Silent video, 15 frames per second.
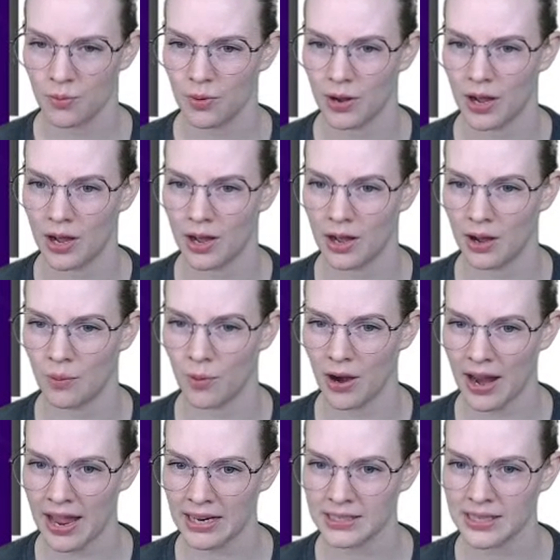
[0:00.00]
where
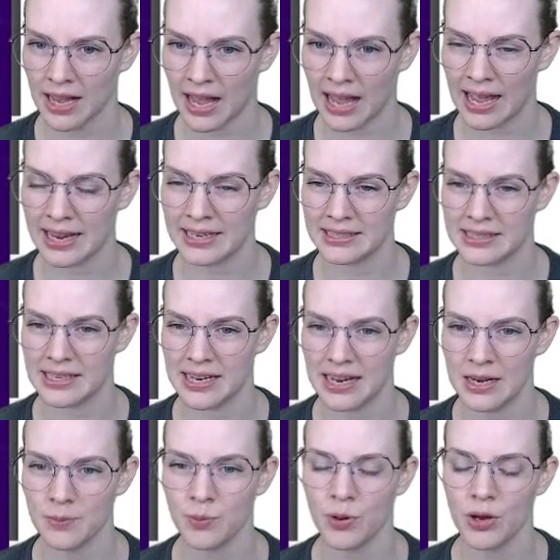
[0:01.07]
xi is the
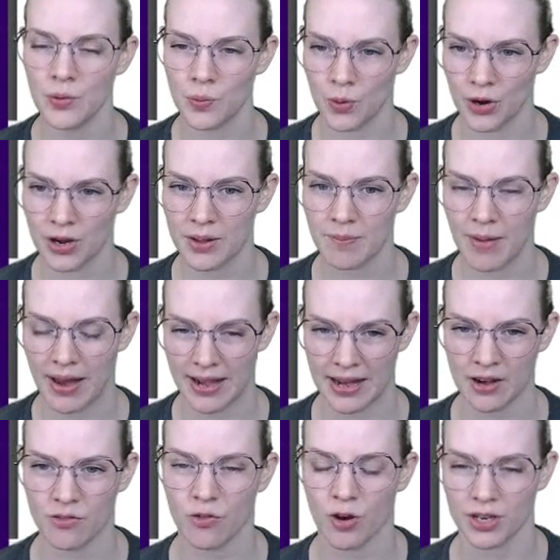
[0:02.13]
input word
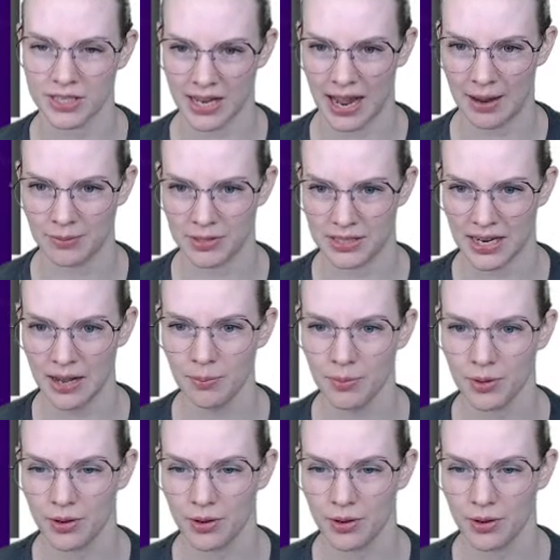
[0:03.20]
embedding for a time step.